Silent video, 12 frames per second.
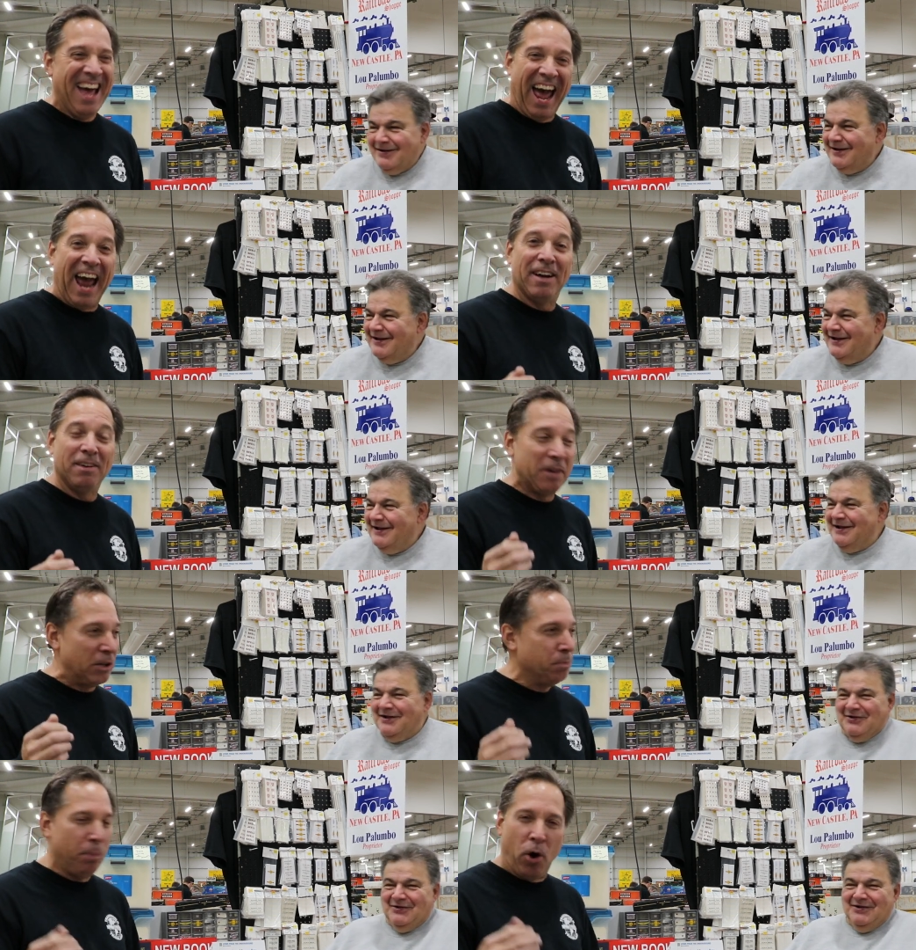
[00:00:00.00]
Speaker 1: and there's
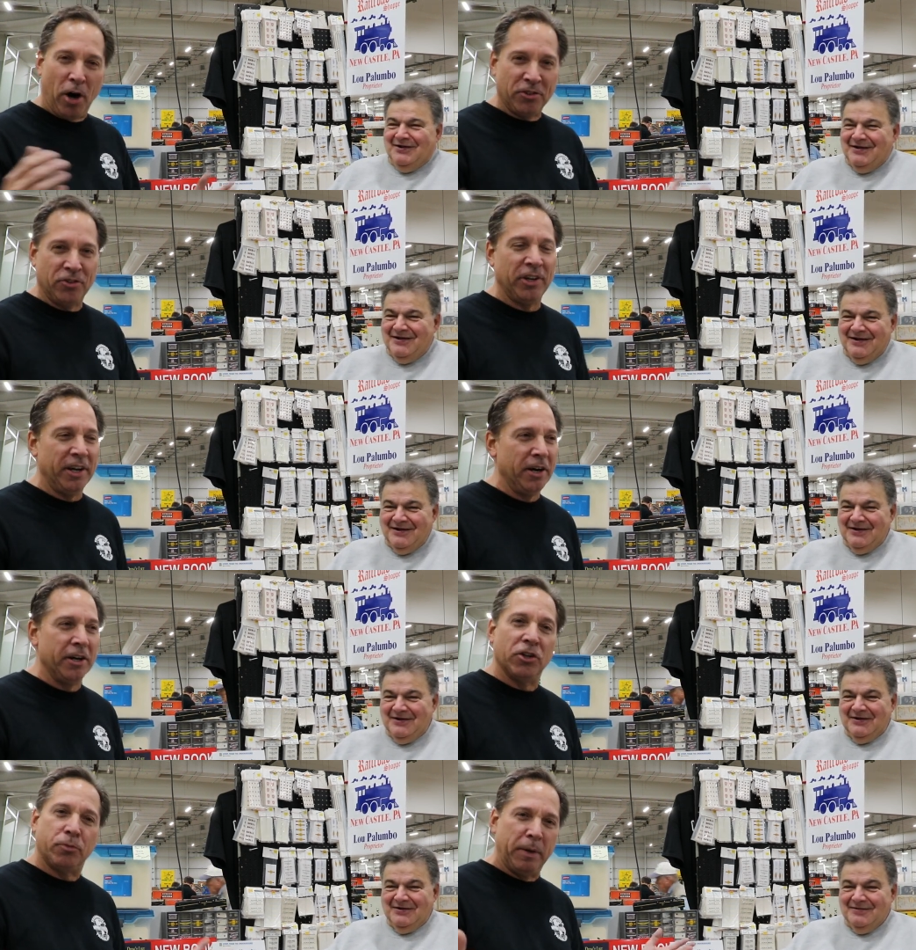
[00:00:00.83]
parts here,
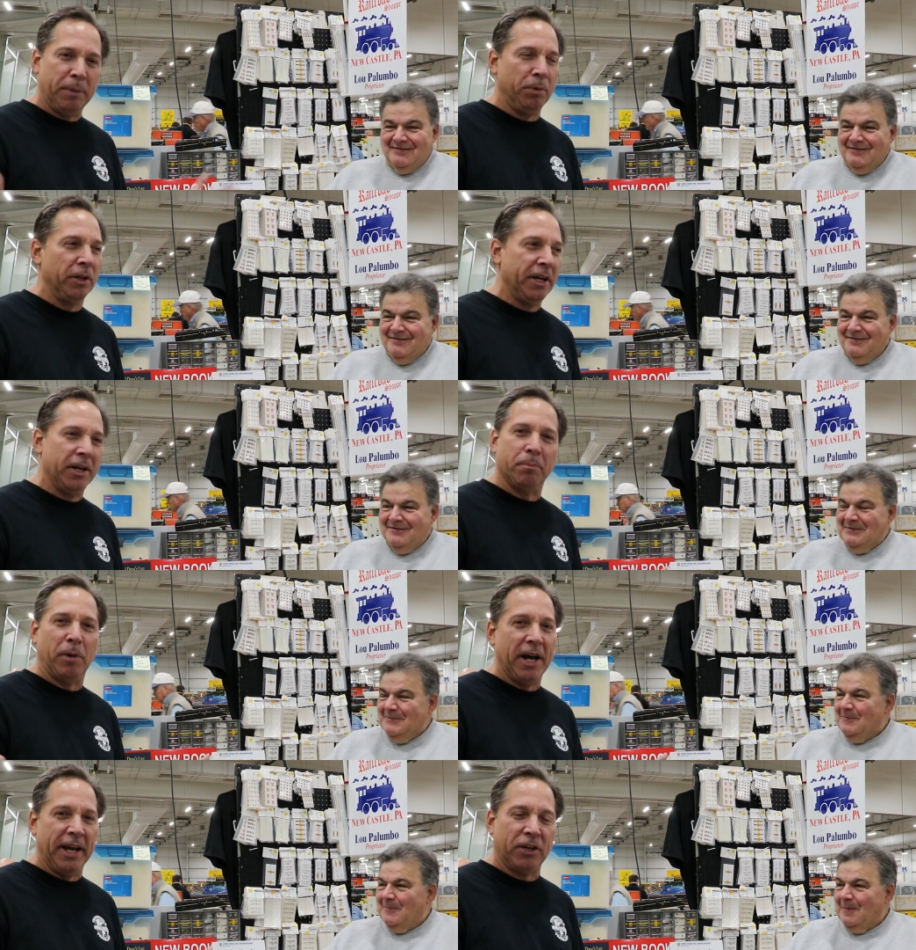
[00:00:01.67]
there's people here to
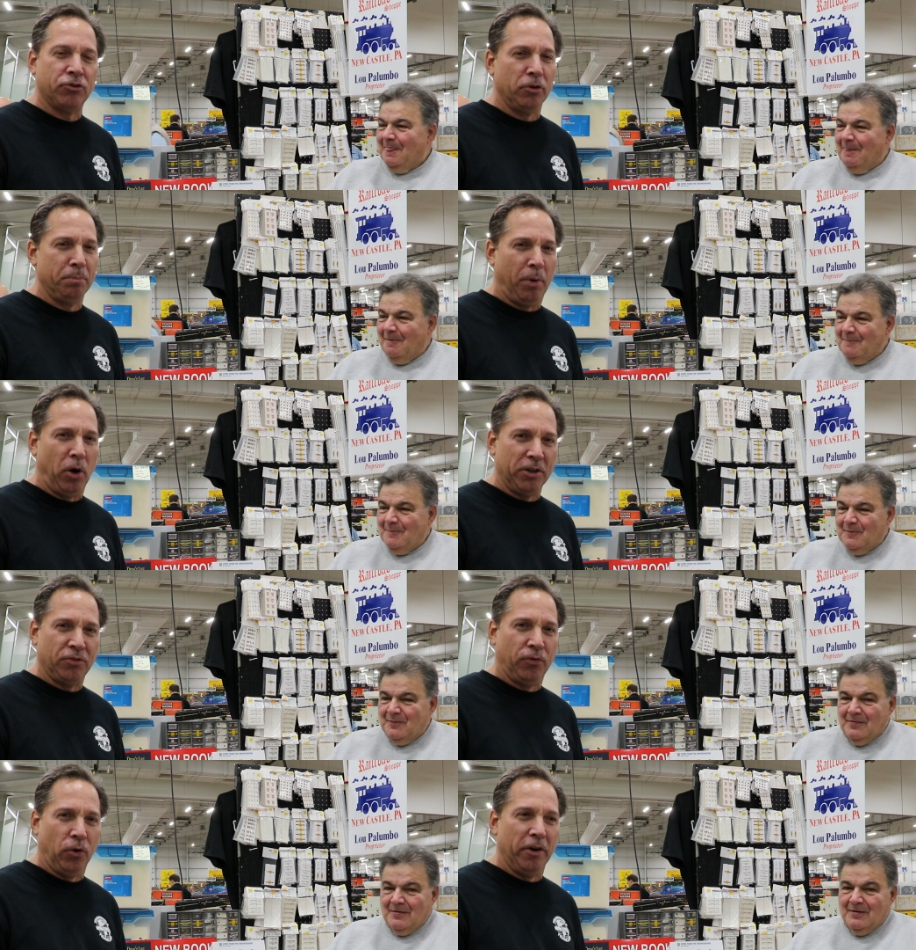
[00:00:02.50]
buy extra parts
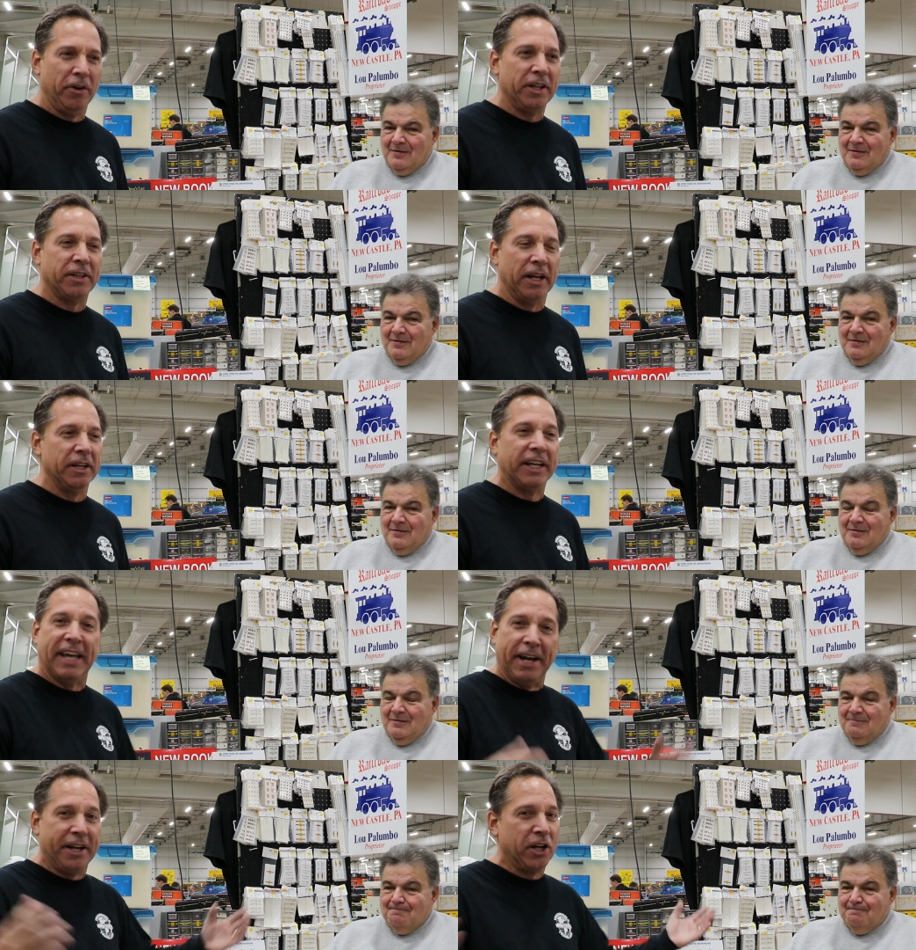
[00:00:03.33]
for it and
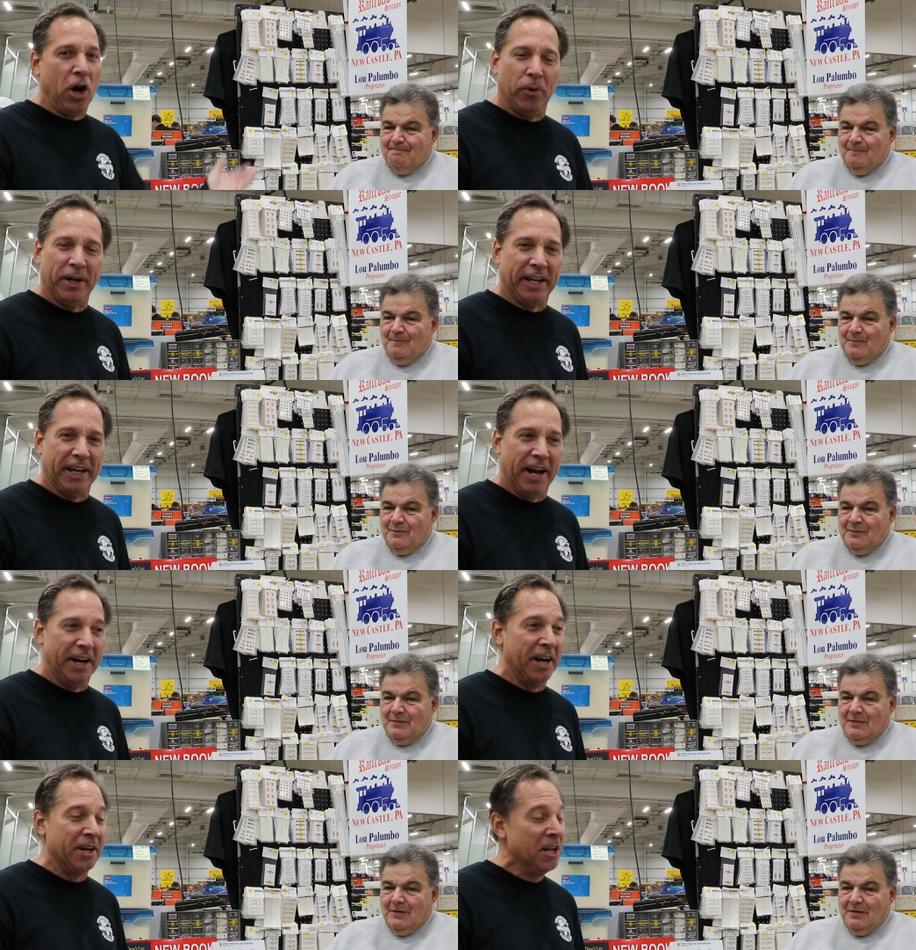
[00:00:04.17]
get it going again.
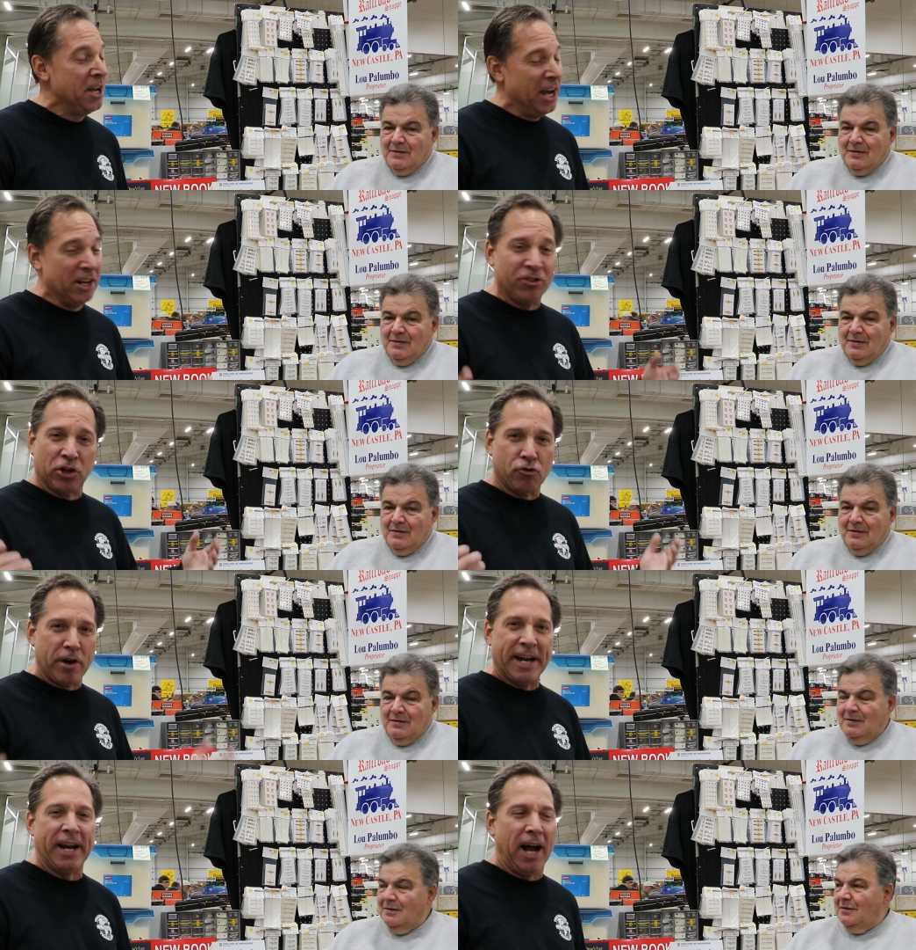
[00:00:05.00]
And it's a
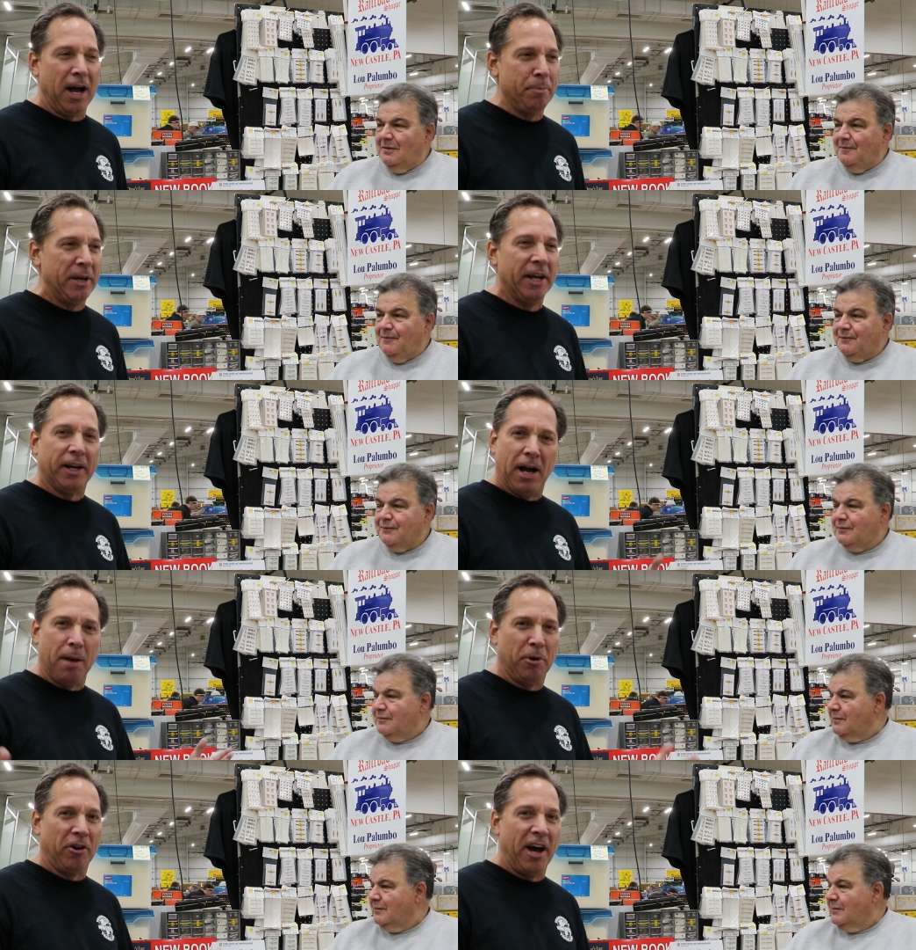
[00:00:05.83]
great hobby and
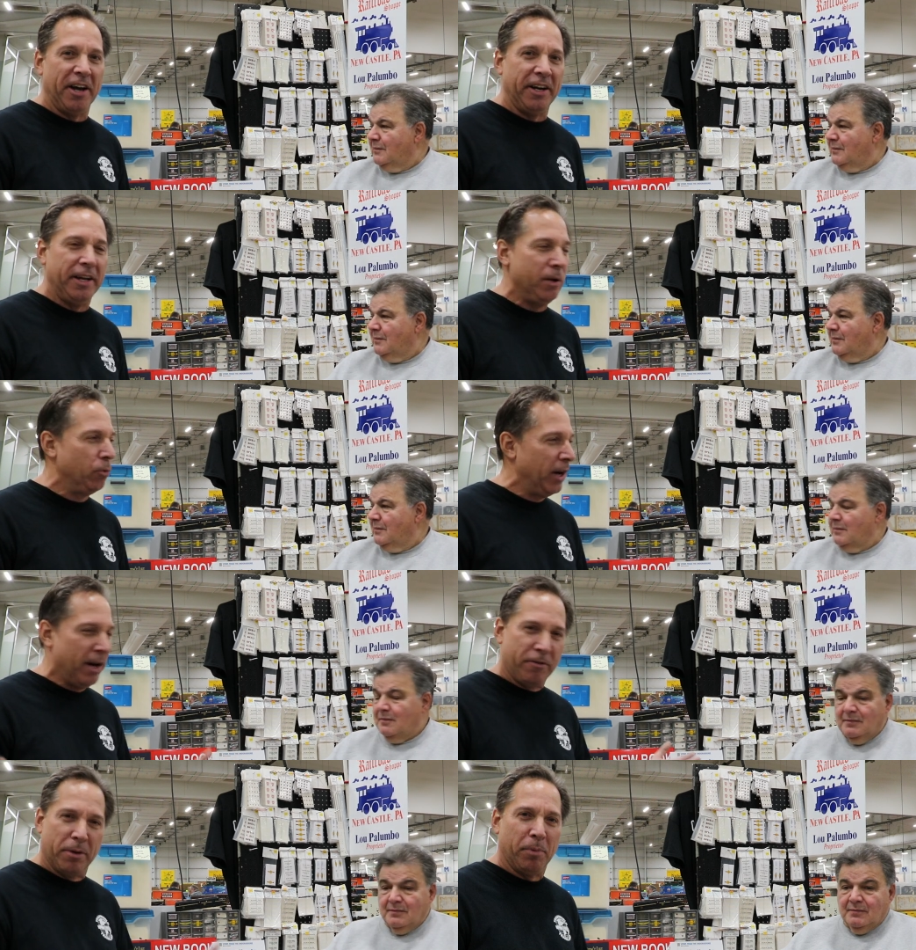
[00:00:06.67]
camaraderie with
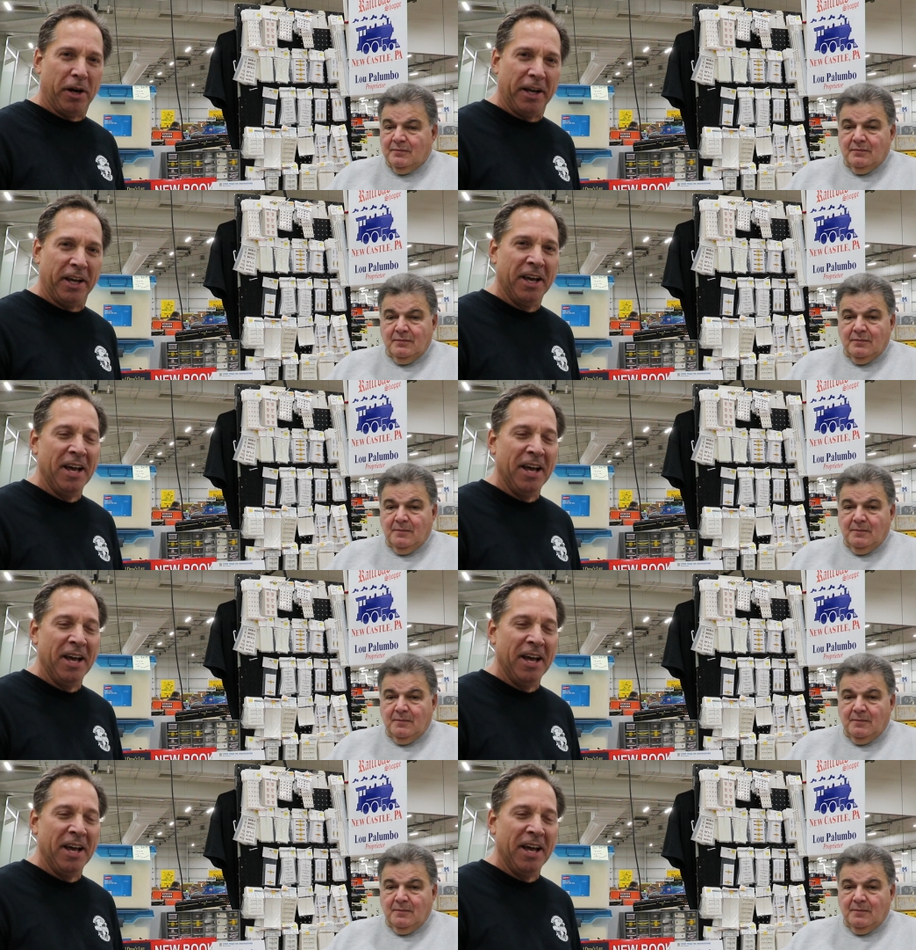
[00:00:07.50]
everybody.